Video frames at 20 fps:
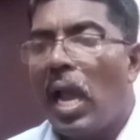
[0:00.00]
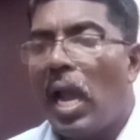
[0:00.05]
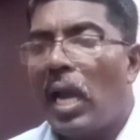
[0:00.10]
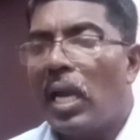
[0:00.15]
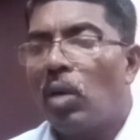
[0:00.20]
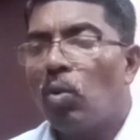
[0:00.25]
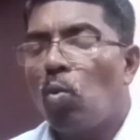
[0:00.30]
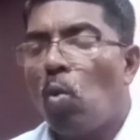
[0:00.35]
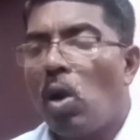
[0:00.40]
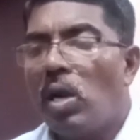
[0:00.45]

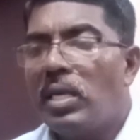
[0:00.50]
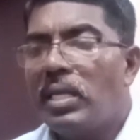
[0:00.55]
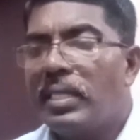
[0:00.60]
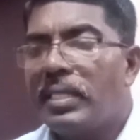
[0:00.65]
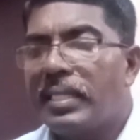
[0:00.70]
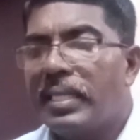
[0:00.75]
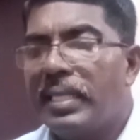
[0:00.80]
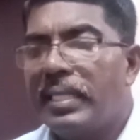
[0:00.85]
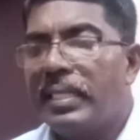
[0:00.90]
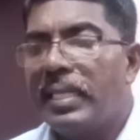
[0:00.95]
and one
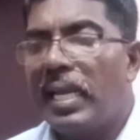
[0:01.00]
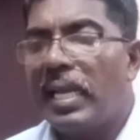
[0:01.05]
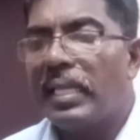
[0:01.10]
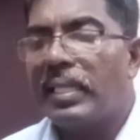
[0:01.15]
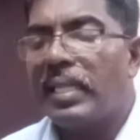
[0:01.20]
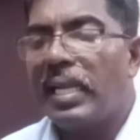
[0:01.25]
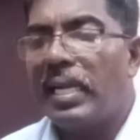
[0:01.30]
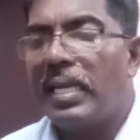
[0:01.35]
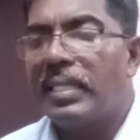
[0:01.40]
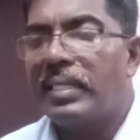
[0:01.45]

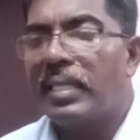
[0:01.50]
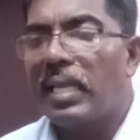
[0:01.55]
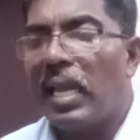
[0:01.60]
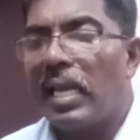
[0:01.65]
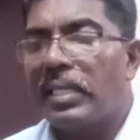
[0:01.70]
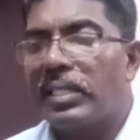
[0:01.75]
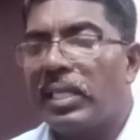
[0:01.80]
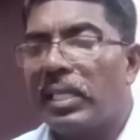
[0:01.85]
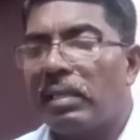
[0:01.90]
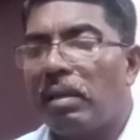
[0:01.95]
sinner, that is
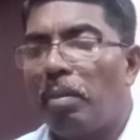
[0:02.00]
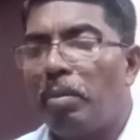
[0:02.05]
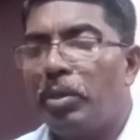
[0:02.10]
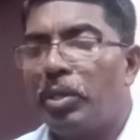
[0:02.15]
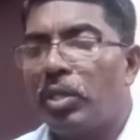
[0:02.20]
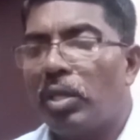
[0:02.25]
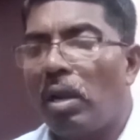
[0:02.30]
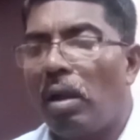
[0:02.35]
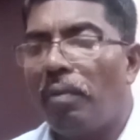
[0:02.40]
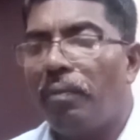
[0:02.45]
Election
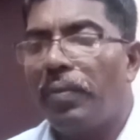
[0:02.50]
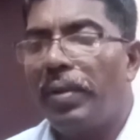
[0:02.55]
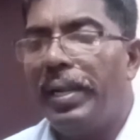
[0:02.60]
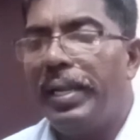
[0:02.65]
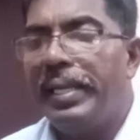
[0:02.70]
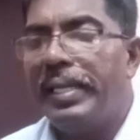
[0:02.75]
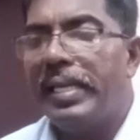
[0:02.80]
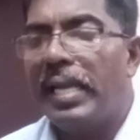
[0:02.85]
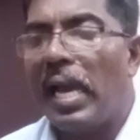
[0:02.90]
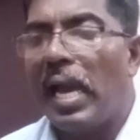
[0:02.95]
Commission of
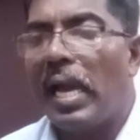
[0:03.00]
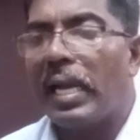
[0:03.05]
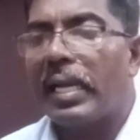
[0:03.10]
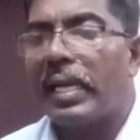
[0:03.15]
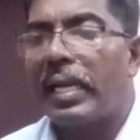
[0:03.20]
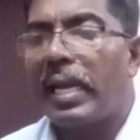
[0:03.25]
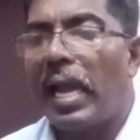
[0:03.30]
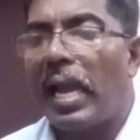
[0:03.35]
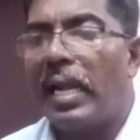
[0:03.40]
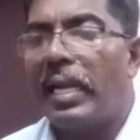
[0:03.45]

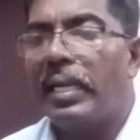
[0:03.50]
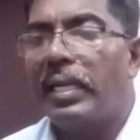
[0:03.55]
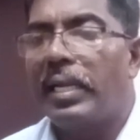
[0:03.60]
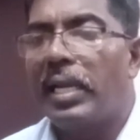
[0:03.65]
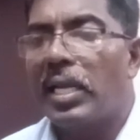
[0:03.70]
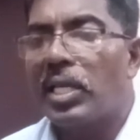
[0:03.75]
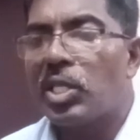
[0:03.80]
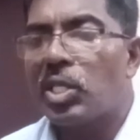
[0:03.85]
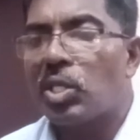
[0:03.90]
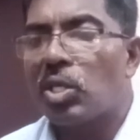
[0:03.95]
India,
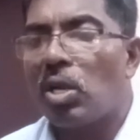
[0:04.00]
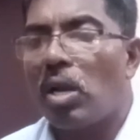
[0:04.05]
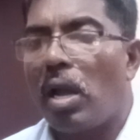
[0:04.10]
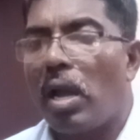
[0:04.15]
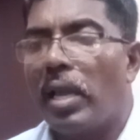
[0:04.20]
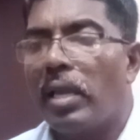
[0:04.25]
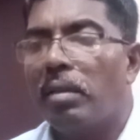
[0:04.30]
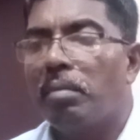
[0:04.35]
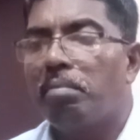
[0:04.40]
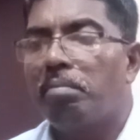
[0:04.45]
can
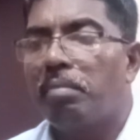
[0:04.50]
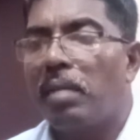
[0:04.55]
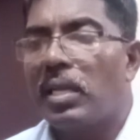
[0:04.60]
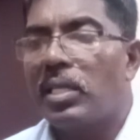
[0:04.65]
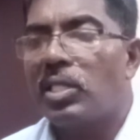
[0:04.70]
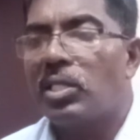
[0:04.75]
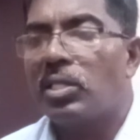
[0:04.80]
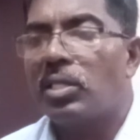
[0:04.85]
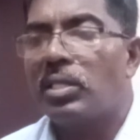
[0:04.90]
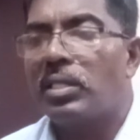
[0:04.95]
destroy
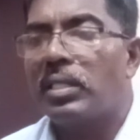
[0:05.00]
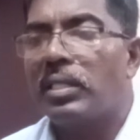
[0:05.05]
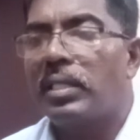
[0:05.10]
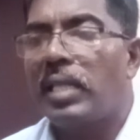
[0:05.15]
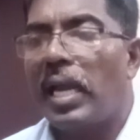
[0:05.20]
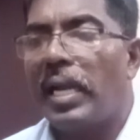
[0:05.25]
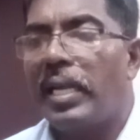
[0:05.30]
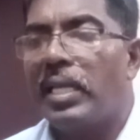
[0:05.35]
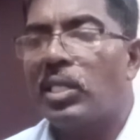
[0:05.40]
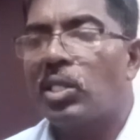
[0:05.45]
much
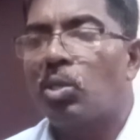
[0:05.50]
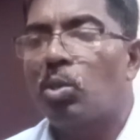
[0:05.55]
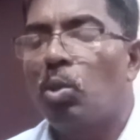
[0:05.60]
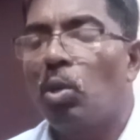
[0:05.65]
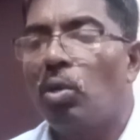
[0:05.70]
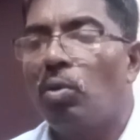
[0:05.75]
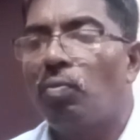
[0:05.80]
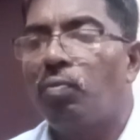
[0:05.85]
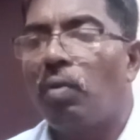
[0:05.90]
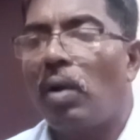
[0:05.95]
that is
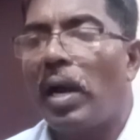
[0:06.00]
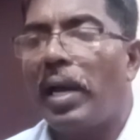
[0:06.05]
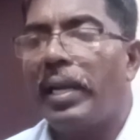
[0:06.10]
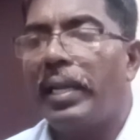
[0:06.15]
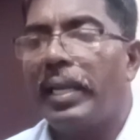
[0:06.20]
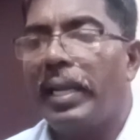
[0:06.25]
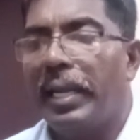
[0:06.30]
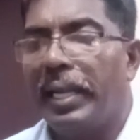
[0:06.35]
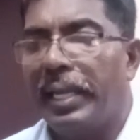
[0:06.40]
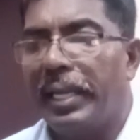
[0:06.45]
good for
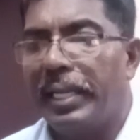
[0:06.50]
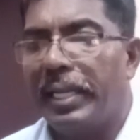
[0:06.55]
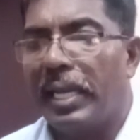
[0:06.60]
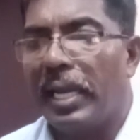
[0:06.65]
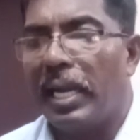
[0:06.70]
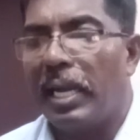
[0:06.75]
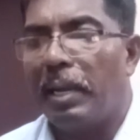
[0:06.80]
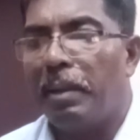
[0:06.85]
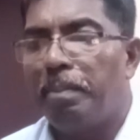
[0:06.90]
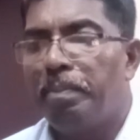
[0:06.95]

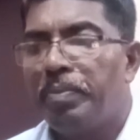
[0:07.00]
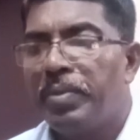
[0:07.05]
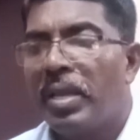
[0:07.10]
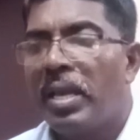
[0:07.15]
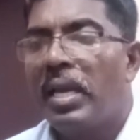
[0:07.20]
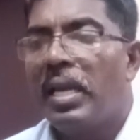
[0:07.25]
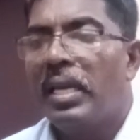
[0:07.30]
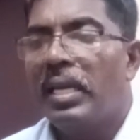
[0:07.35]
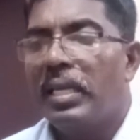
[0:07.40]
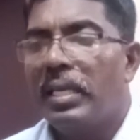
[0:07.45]
India.
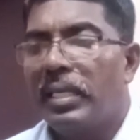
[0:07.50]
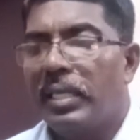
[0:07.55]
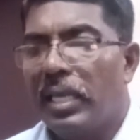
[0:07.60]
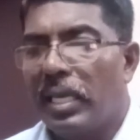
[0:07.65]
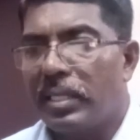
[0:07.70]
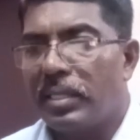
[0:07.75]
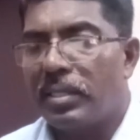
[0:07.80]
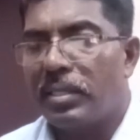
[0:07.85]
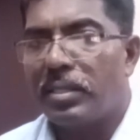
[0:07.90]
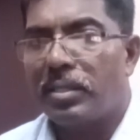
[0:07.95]

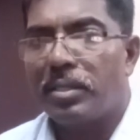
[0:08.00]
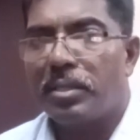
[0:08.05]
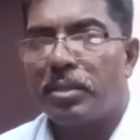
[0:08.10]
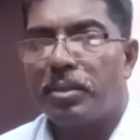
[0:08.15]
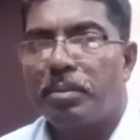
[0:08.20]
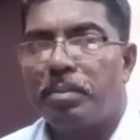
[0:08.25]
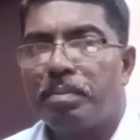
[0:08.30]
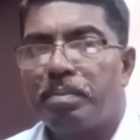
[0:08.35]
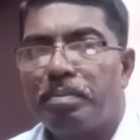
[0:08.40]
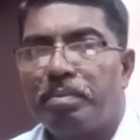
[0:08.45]

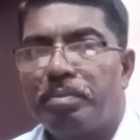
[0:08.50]
Yes.